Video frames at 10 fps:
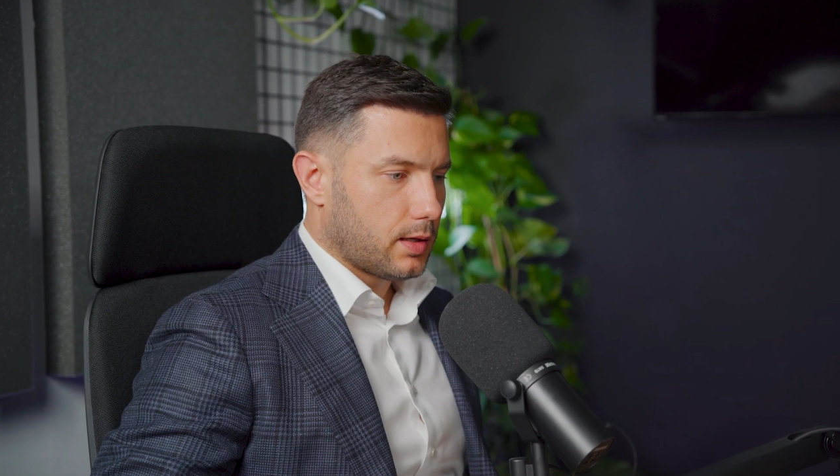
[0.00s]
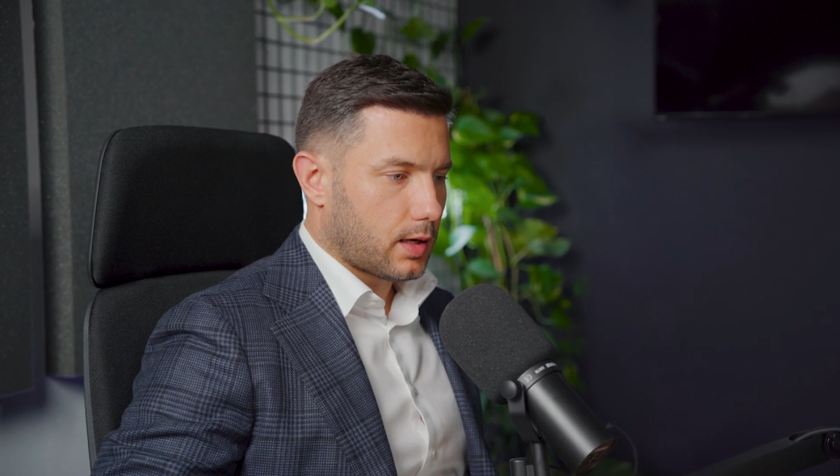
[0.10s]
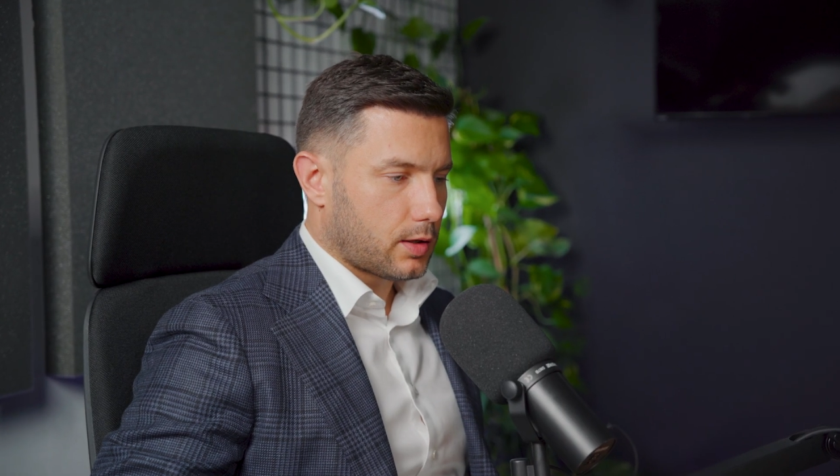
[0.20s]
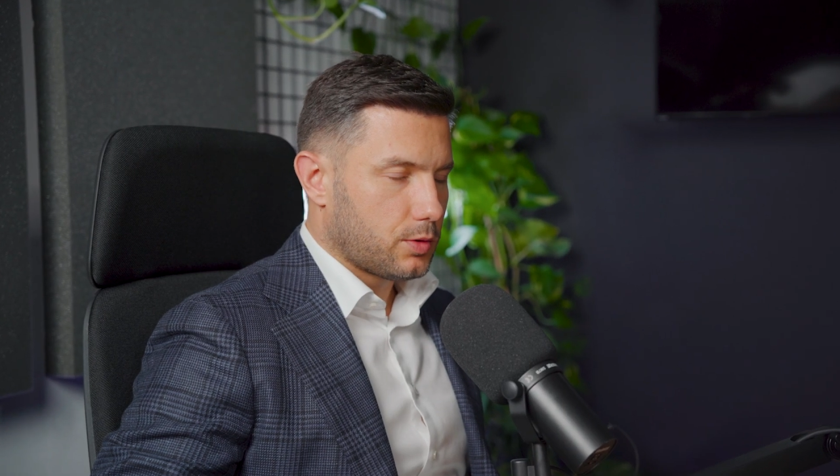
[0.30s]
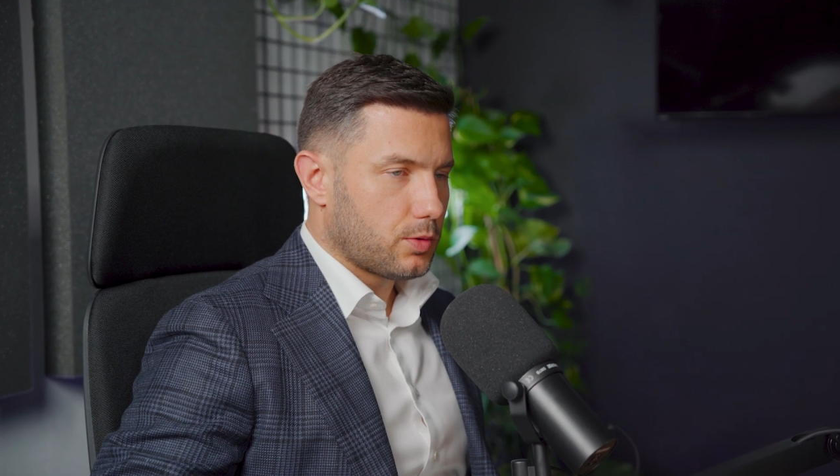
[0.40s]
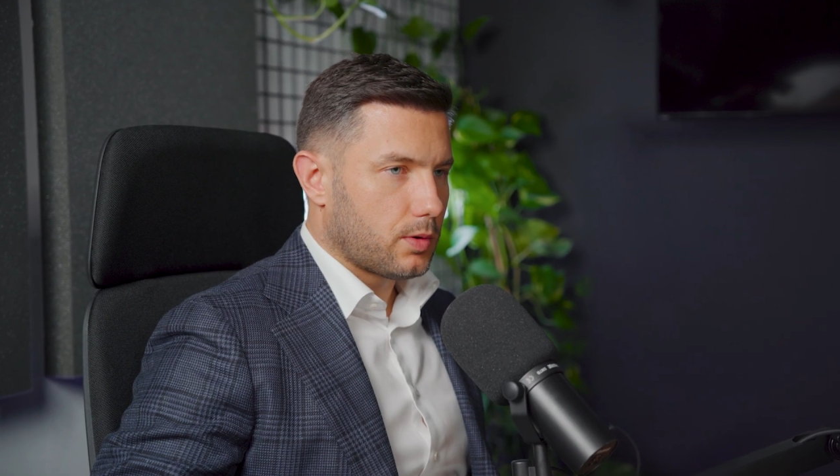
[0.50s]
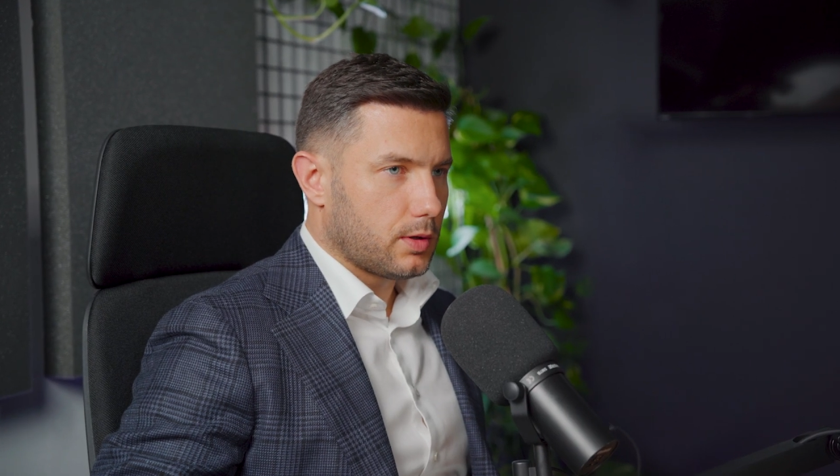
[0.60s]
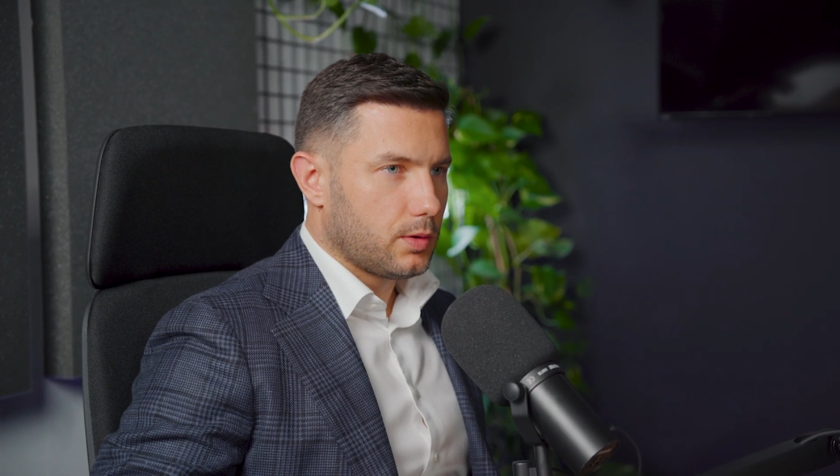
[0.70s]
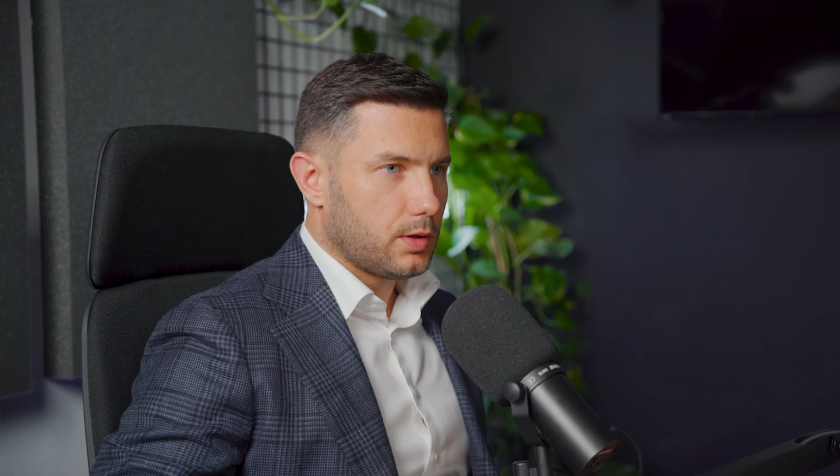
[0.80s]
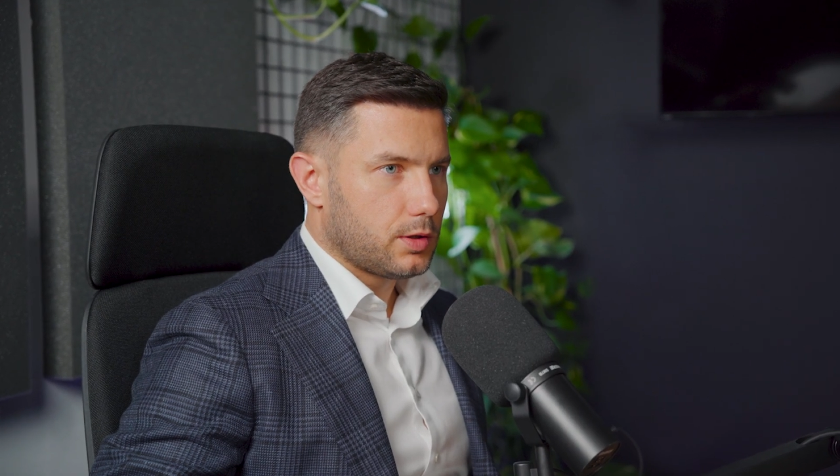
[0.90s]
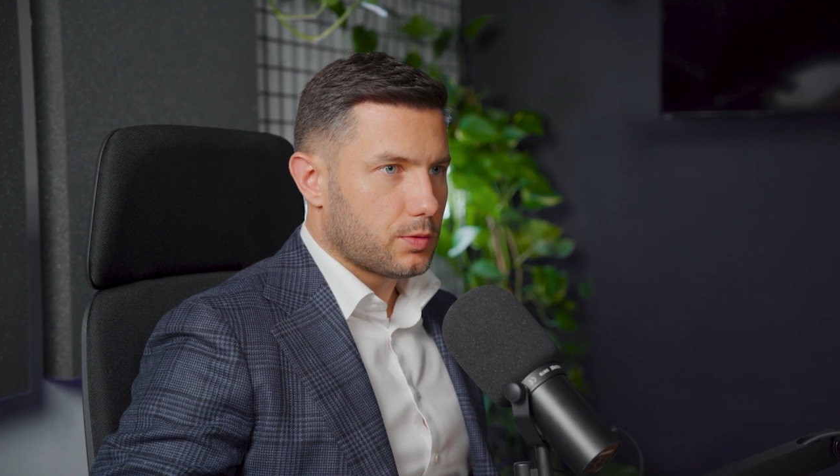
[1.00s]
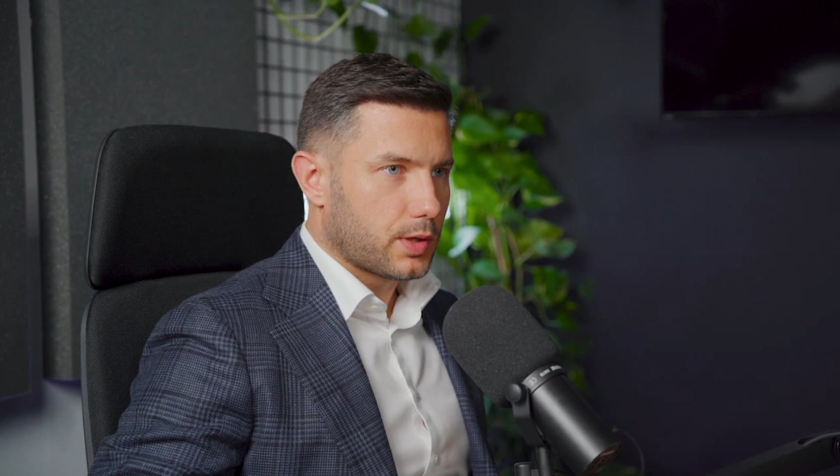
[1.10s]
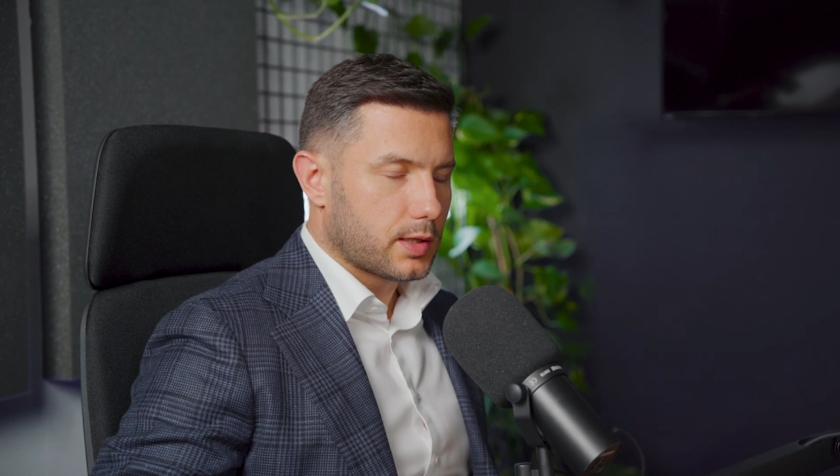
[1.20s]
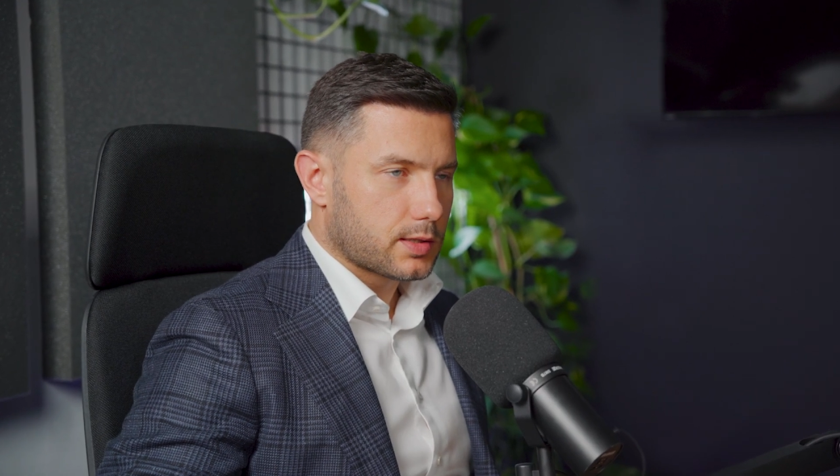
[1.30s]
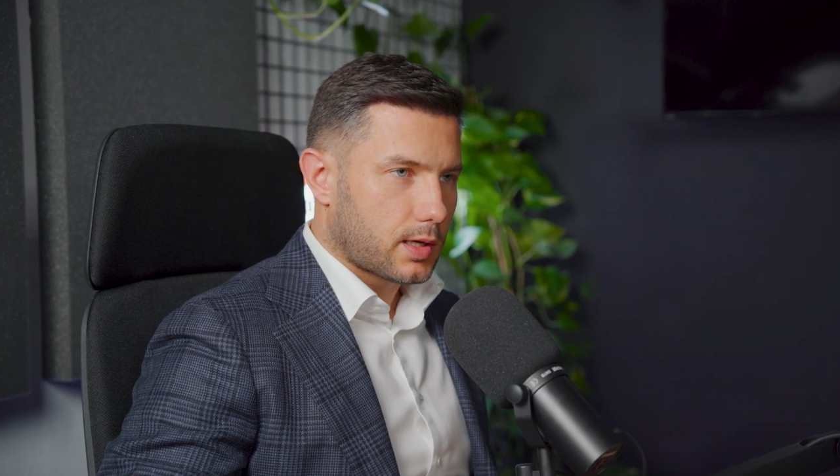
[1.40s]
that you need to
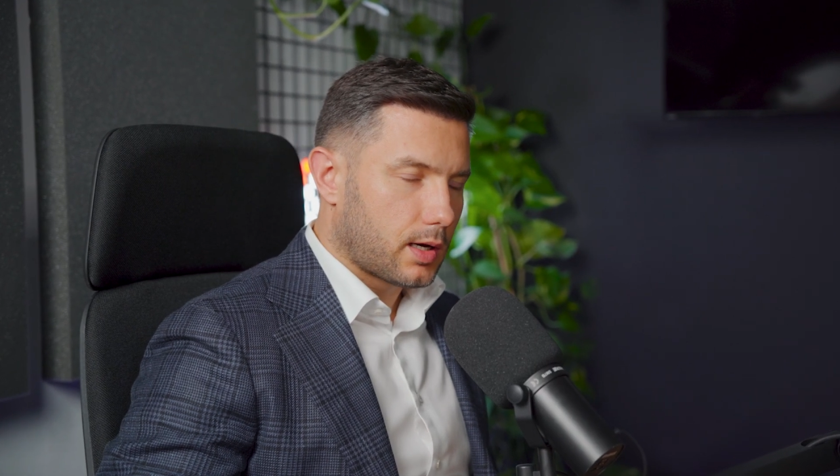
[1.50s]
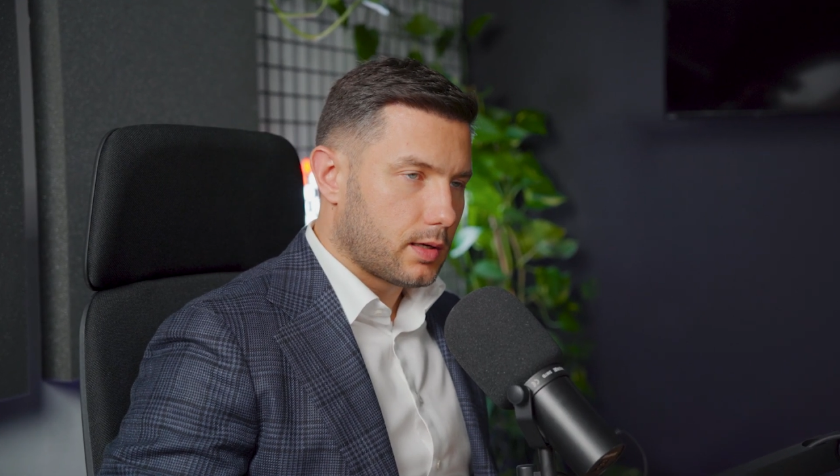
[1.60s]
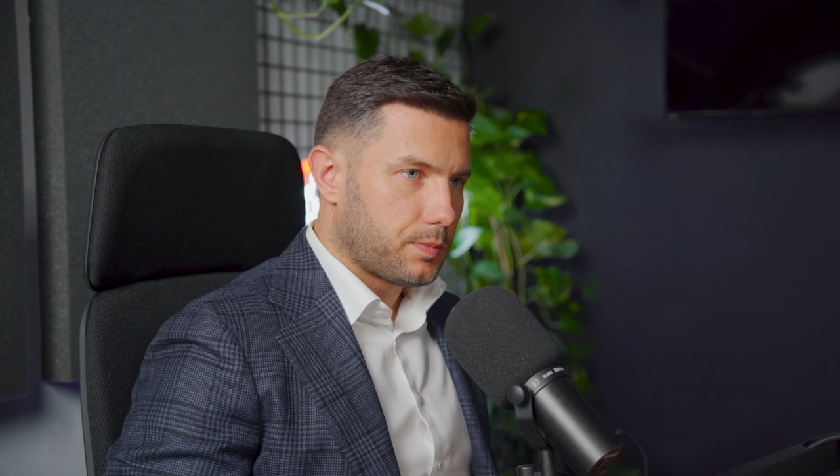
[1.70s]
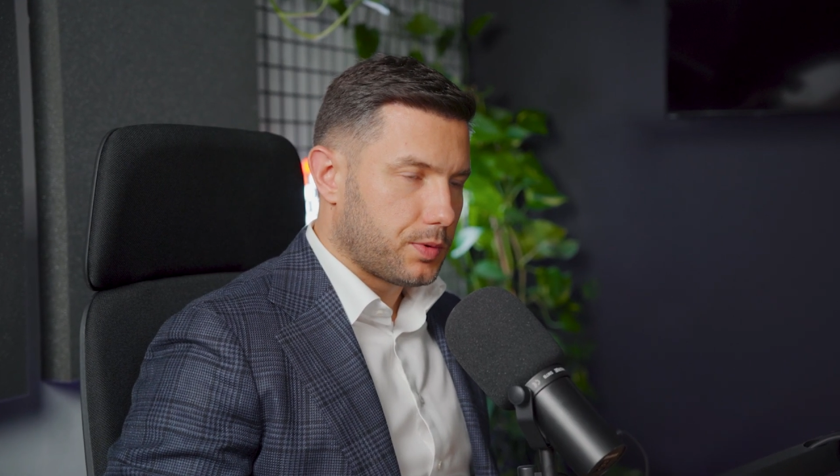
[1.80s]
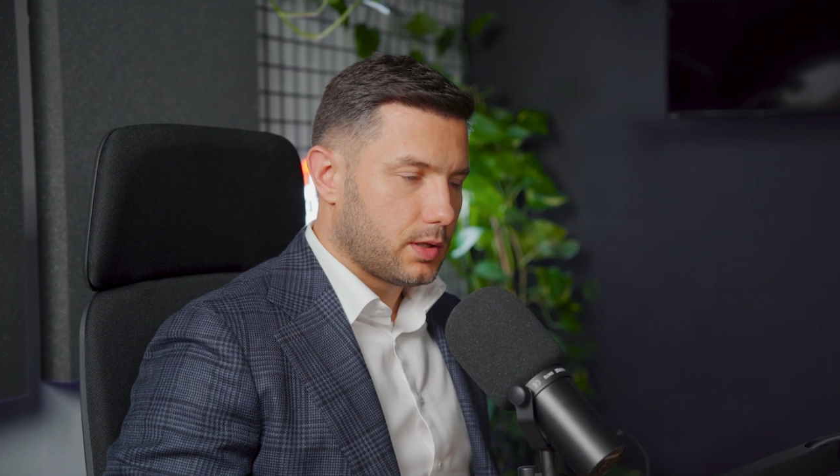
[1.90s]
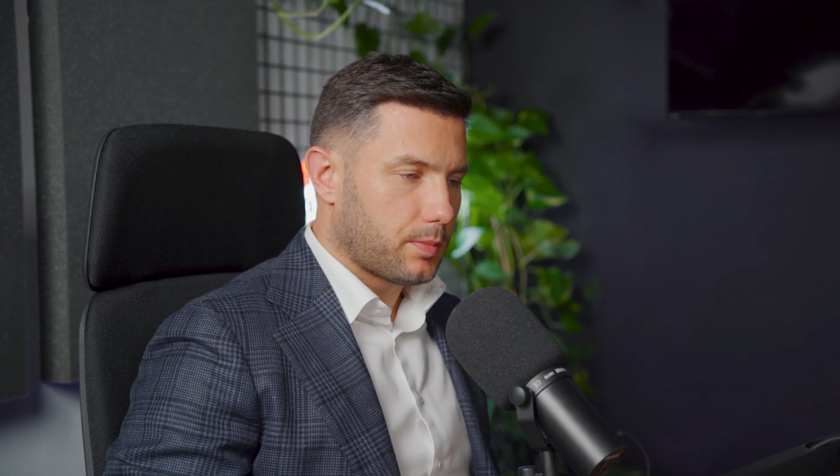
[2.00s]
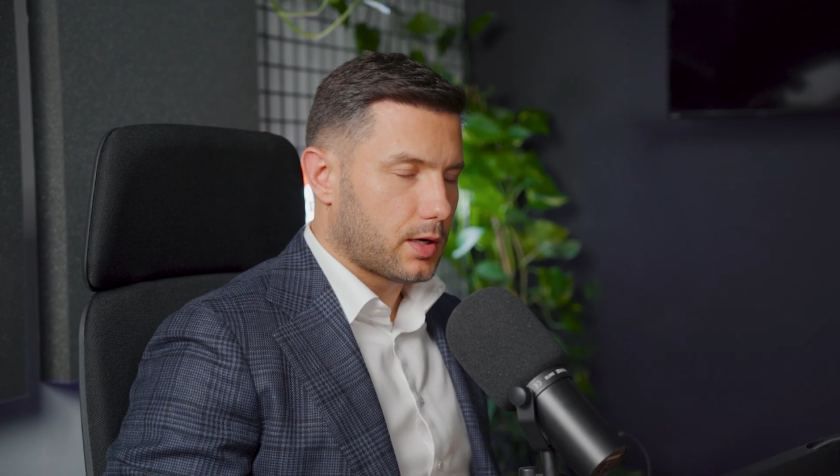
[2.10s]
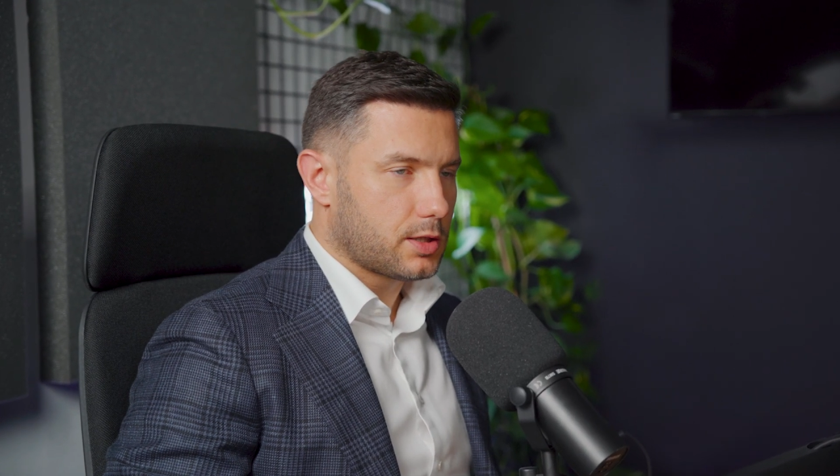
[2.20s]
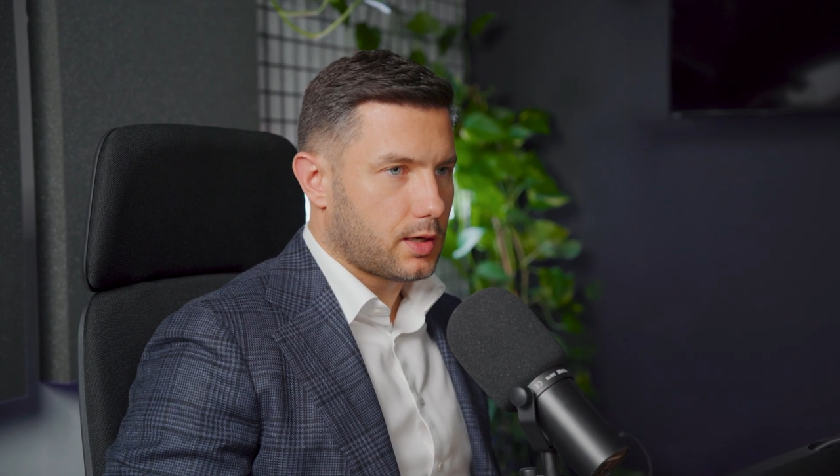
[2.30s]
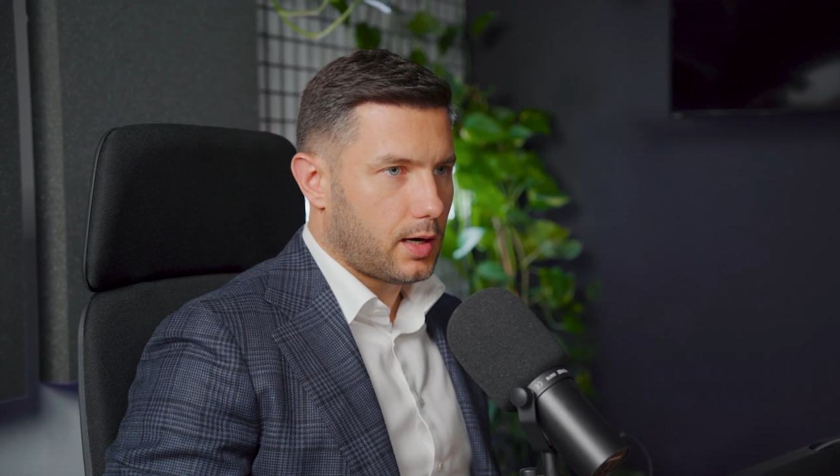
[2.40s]
redesign pretty much